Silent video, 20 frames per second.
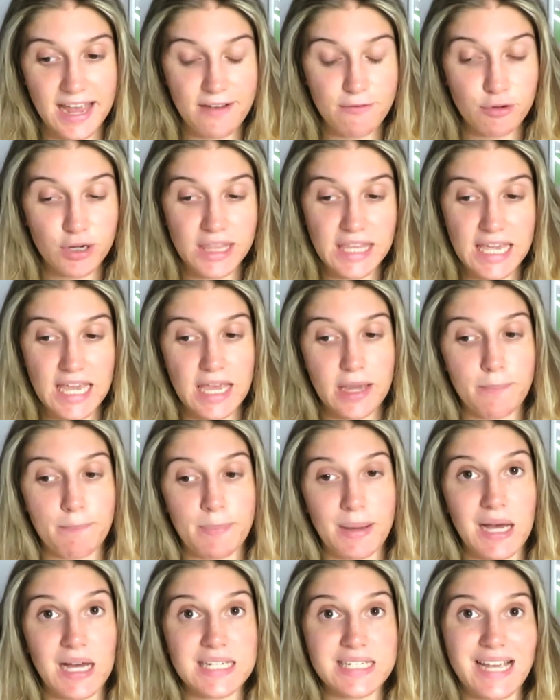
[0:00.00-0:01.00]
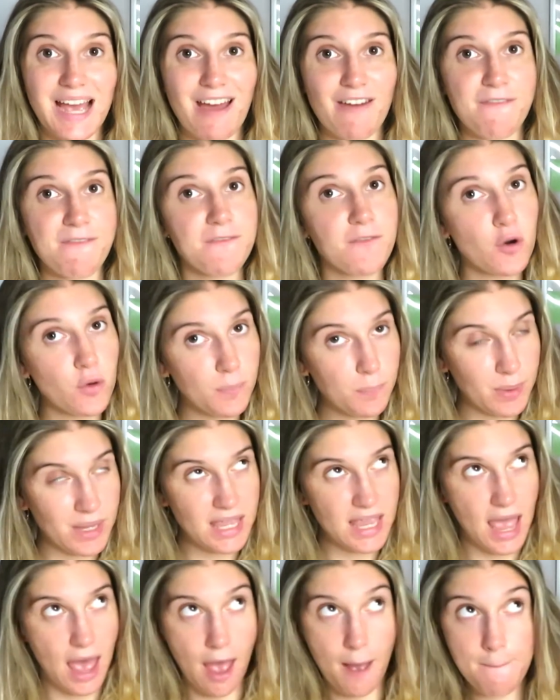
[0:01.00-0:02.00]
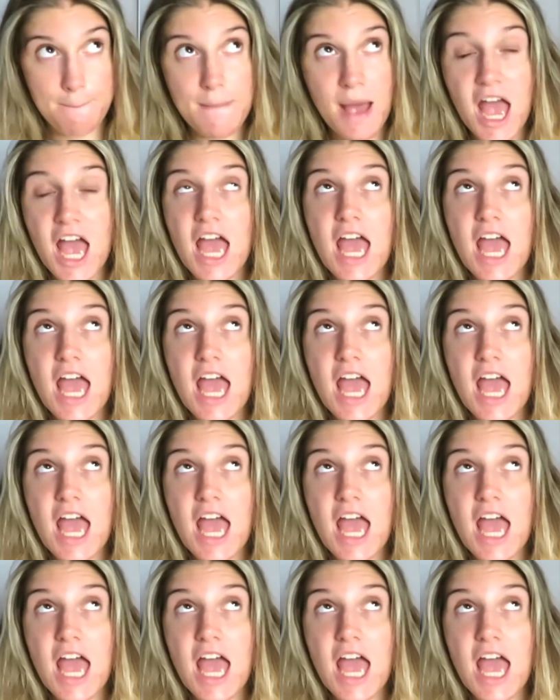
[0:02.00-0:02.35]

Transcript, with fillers: everything but at 4 p.m.